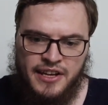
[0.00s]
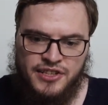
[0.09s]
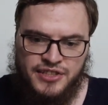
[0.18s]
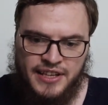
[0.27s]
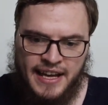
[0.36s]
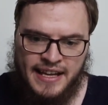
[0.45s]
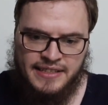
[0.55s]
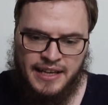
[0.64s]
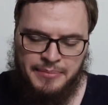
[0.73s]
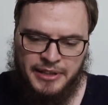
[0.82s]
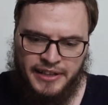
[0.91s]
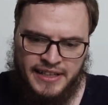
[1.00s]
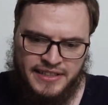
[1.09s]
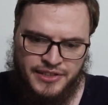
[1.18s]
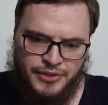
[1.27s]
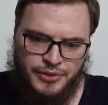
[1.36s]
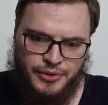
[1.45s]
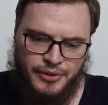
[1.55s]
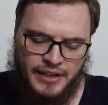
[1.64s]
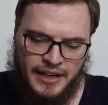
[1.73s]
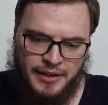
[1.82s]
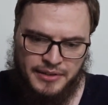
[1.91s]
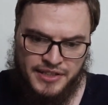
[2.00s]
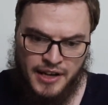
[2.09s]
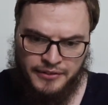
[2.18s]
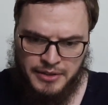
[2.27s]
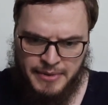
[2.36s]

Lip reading: she has the ability to dissolve the